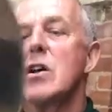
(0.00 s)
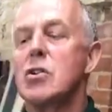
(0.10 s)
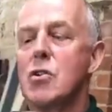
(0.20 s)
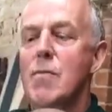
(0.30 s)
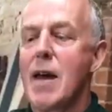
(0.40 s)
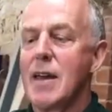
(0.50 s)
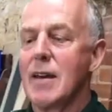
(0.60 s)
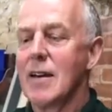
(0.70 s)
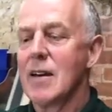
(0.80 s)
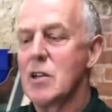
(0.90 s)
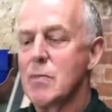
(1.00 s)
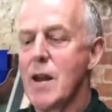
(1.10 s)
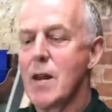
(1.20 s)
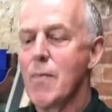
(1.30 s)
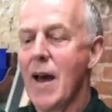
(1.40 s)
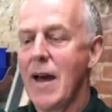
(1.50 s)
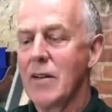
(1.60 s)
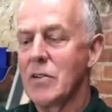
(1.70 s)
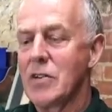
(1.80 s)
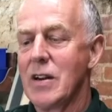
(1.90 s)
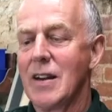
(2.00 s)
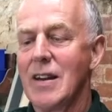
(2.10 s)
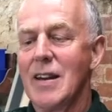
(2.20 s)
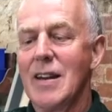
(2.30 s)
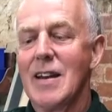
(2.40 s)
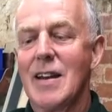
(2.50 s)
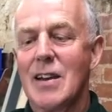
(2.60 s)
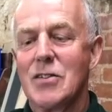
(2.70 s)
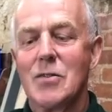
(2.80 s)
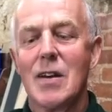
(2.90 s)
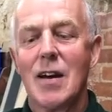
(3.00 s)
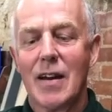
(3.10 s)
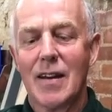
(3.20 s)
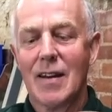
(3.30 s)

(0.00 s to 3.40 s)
to make as many patterns as you like.